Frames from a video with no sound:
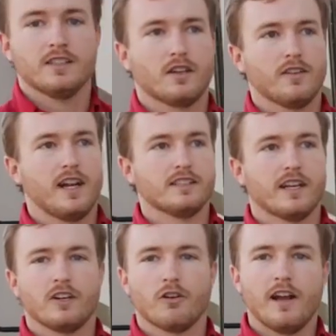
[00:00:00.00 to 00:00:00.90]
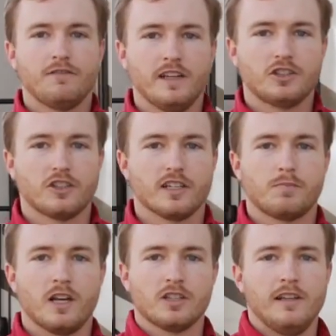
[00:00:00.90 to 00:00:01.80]
So that is a great feature,
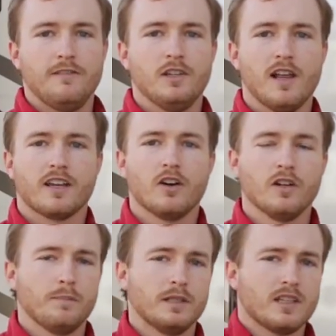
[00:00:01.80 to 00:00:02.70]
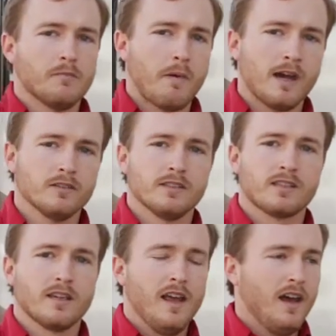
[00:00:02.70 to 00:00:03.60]
especially if you like going up into the
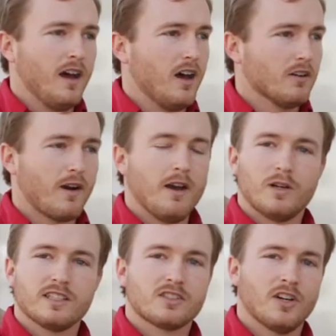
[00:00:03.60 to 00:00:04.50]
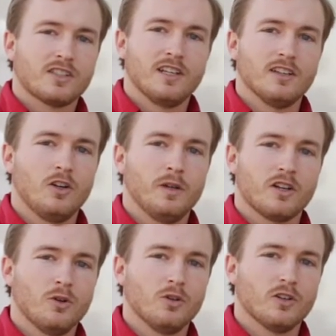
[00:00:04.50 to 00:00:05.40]
mountains right when it starts getting a little
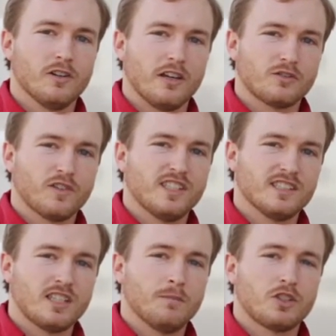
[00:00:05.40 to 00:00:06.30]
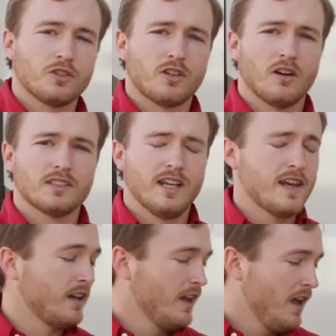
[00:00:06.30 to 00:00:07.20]
bit cooler, those freezing temperatures start to
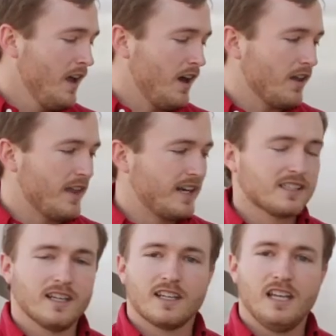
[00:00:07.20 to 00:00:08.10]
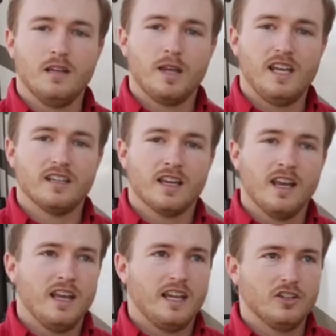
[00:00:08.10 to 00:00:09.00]
hit. That is going to keep heat
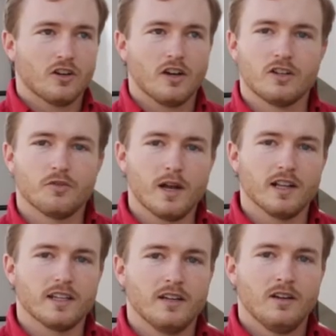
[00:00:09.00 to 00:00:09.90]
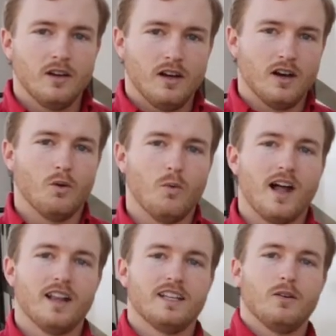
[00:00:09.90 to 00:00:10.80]
in your underbelly
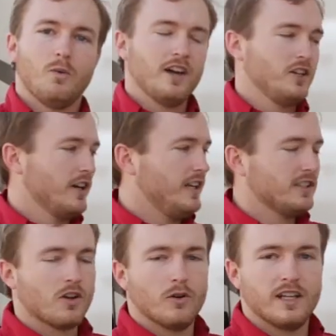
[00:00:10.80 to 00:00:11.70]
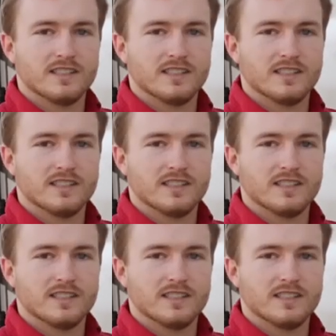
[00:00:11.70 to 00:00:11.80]
while your heat is going